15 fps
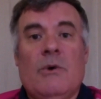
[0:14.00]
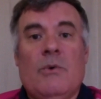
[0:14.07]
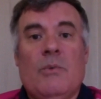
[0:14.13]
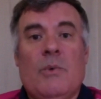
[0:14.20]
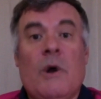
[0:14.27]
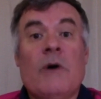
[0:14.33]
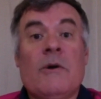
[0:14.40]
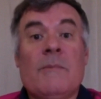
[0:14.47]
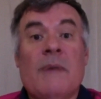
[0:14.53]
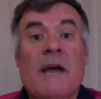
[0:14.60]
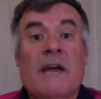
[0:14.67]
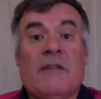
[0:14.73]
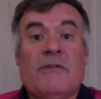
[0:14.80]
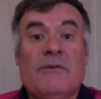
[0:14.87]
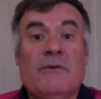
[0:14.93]
Welcome
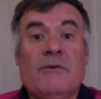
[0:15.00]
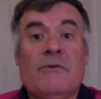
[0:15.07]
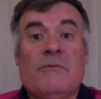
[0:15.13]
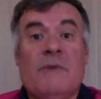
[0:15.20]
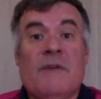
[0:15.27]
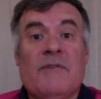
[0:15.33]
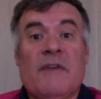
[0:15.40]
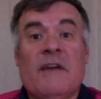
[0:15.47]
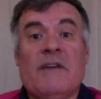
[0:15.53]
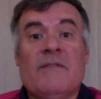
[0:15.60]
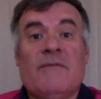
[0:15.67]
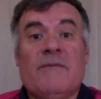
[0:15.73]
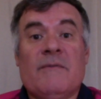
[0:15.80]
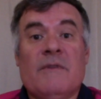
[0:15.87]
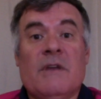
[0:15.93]
back to my
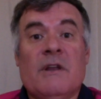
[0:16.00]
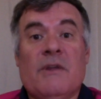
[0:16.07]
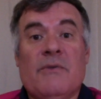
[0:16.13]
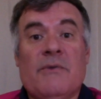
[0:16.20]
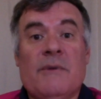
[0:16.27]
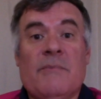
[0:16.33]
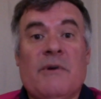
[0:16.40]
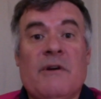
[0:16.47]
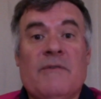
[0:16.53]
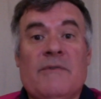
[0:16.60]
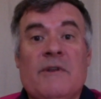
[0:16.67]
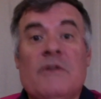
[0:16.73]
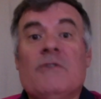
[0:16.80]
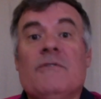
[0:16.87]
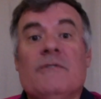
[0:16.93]
second in a three-part
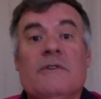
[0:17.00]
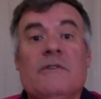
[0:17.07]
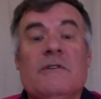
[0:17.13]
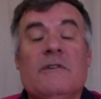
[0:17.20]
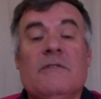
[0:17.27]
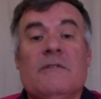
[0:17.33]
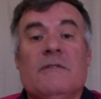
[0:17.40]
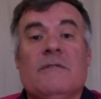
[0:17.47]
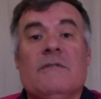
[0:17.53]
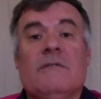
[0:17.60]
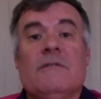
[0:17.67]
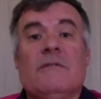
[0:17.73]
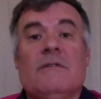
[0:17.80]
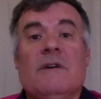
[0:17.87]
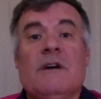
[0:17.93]
video series
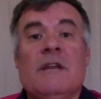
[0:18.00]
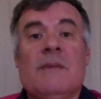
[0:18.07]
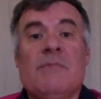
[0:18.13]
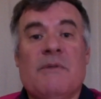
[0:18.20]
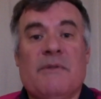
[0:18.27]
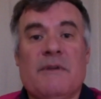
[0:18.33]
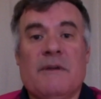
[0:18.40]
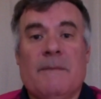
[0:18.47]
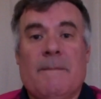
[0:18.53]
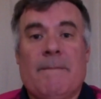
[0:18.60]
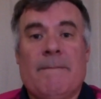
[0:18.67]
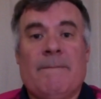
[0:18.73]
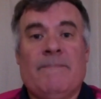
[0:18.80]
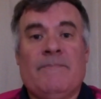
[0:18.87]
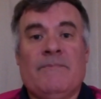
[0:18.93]
on empathy.
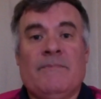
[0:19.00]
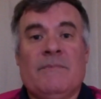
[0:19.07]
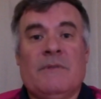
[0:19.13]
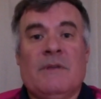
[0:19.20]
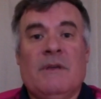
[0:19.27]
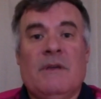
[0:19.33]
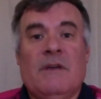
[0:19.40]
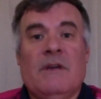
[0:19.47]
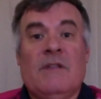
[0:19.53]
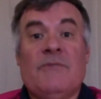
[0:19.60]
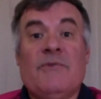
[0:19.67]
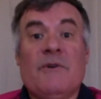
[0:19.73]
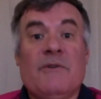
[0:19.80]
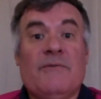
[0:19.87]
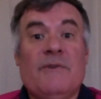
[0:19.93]
In the
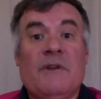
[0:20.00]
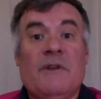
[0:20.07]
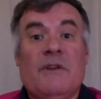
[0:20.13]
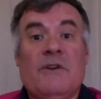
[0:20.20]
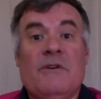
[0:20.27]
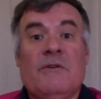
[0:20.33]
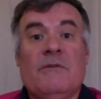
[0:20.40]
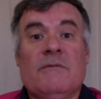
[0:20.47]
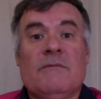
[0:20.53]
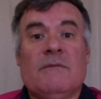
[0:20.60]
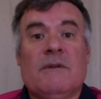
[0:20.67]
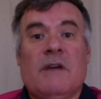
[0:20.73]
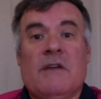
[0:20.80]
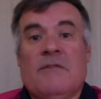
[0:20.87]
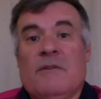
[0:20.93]
first video,
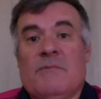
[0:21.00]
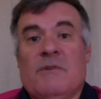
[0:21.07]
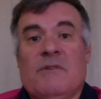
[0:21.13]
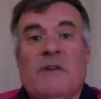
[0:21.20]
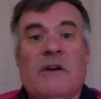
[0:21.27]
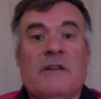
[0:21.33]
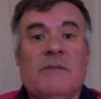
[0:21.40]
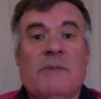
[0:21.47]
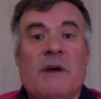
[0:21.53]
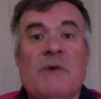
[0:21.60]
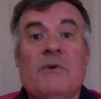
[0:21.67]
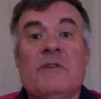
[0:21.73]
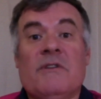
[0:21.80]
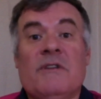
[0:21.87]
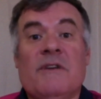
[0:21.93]
I simply talked about what
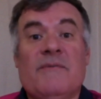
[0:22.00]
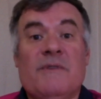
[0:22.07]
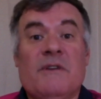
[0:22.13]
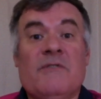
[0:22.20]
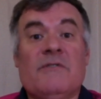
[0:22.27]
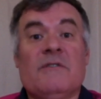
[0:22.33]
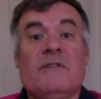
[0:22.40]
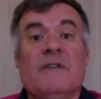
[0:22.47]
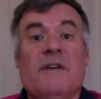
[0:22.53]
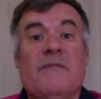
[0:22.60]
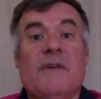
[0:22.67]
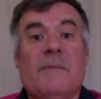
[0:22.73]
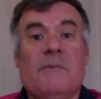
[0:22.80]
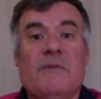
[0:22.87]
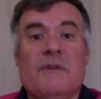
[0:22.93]
the definition of
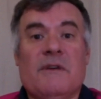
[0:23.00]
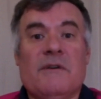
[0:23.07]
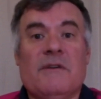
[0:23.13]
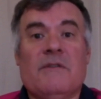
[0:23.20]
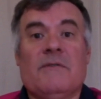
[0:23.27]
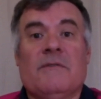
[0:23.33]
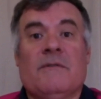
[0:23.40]
empathy is,